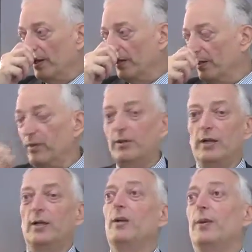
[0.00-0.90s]
and only
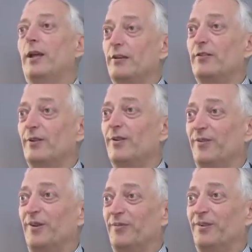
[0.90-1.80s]
global action can
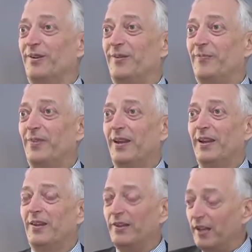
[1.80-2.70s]
solve it.